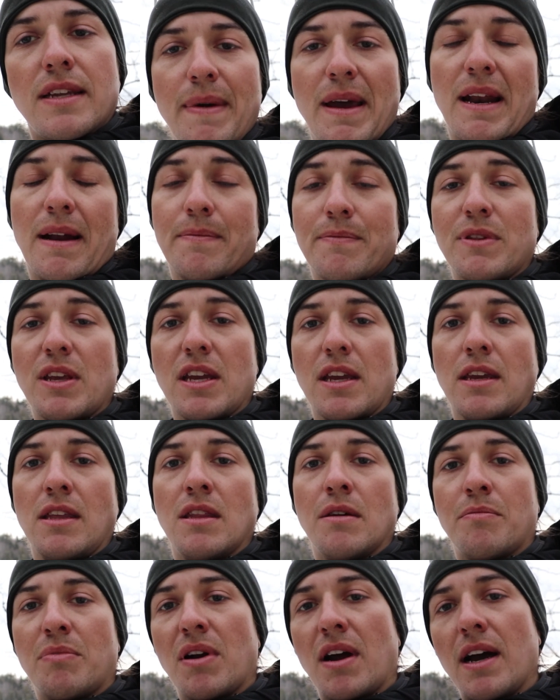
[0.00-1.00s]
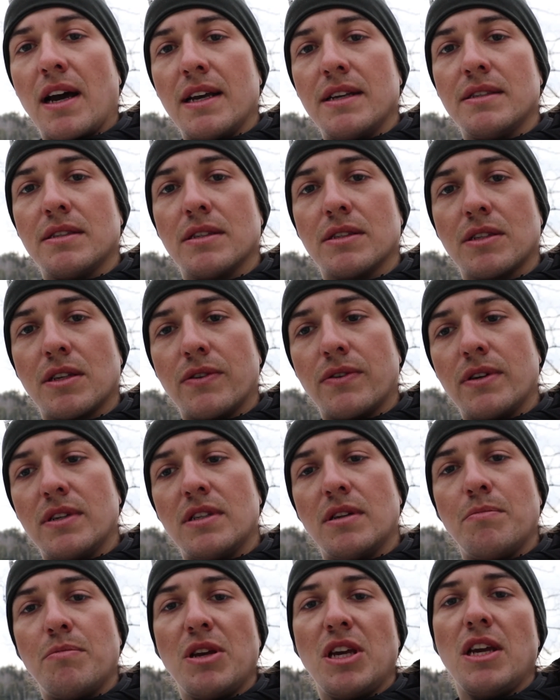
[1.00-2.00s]
and I'm thinking the prize is going
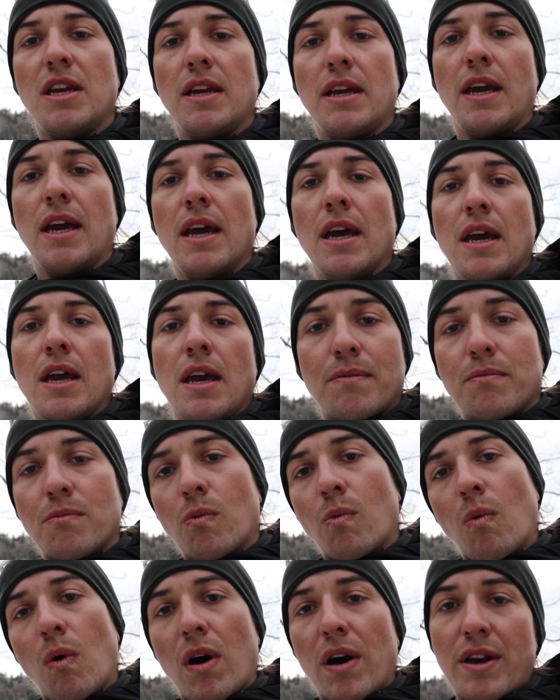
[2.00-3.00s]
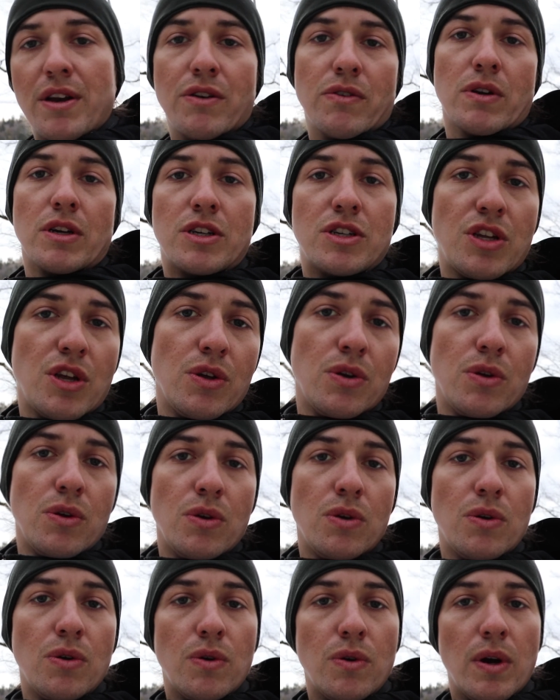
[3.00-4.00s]
to be 1 or
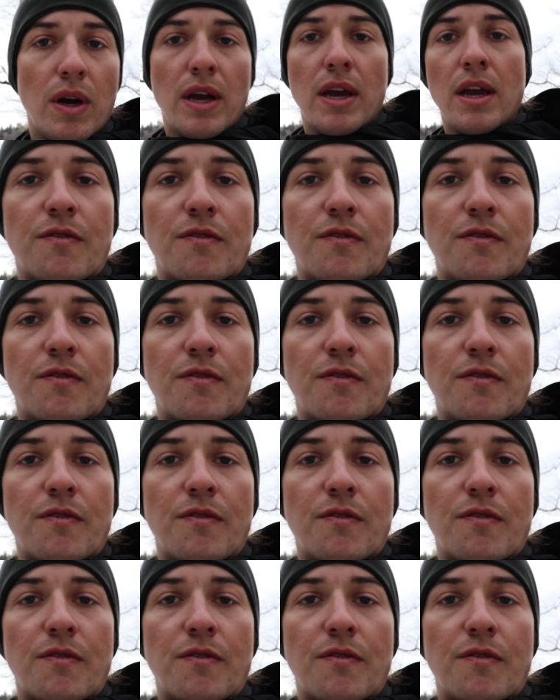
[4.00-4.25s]
2